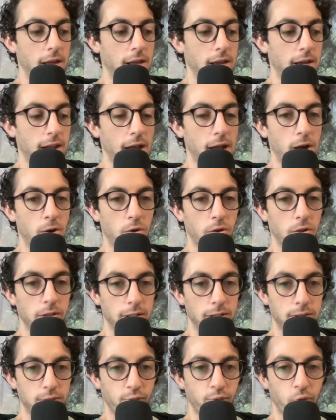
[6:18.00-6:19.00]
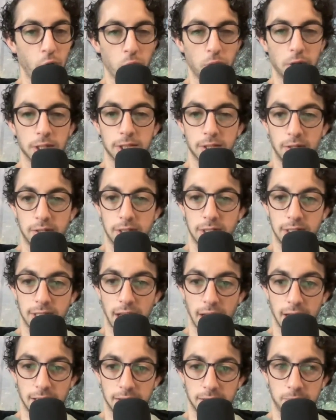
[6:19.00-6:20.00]
Now, let's focus on
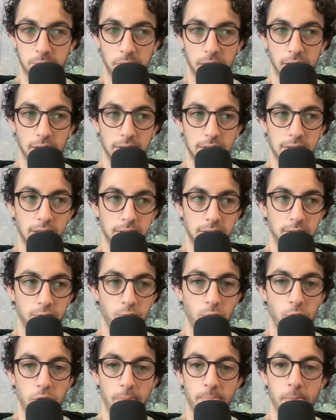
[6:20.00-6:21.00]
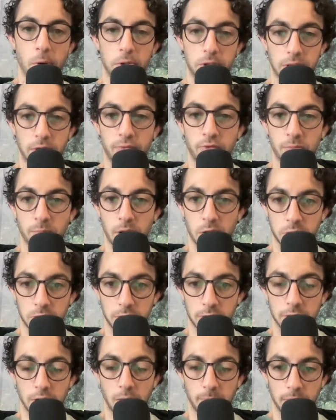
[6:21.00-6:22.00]
sight because this is where the most information
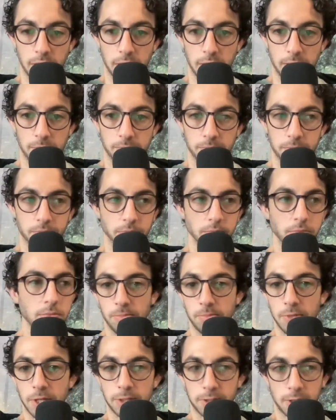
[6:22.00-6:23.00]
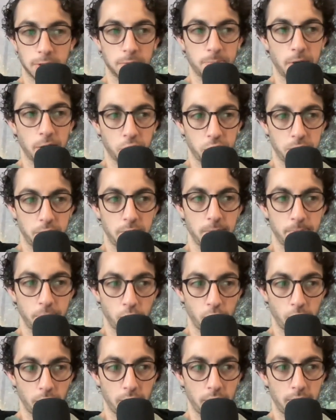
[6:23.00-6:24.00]
is coming in. It's especially
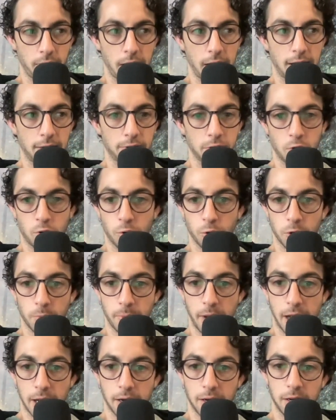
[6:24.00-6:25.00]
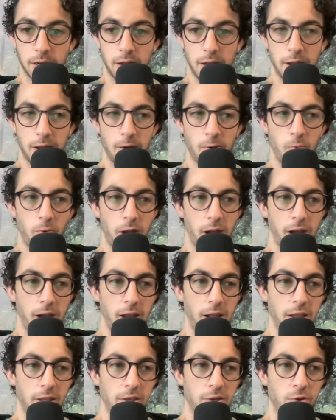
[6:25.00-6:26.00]
important as a quarterback
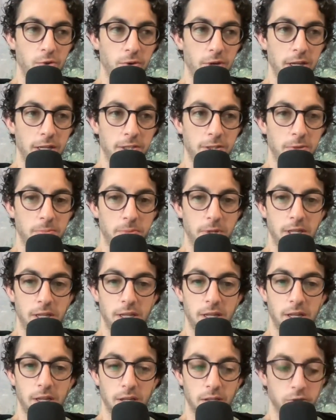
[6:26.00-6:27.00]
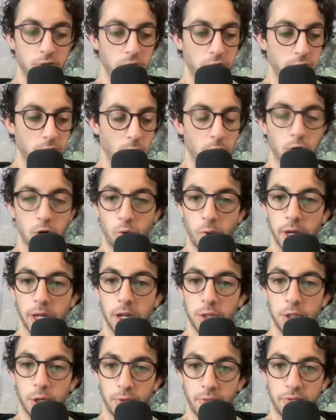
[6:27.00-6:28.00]
when you need to be so quick
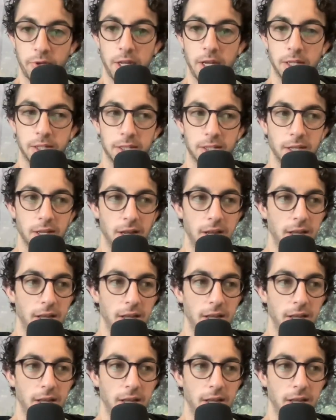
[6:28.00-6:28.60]
on your feet